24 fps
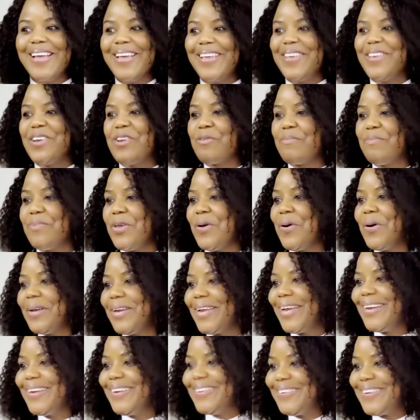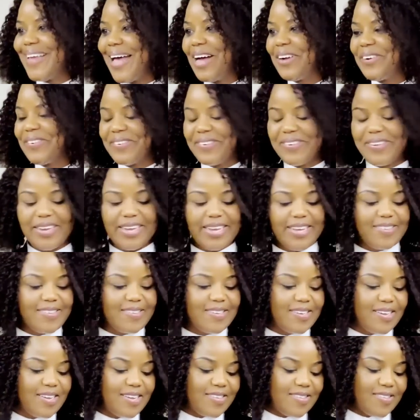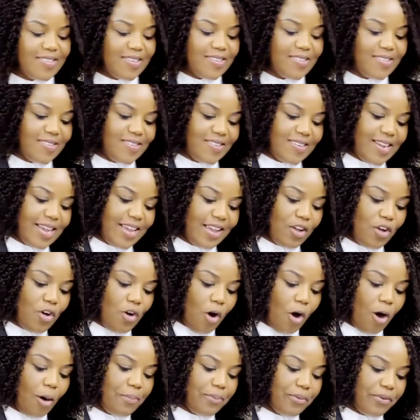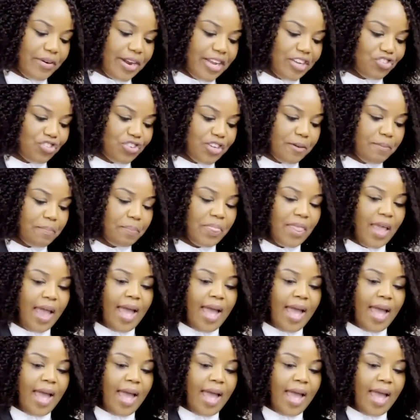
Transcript: you know, beyond any doubt, it's a sting operation.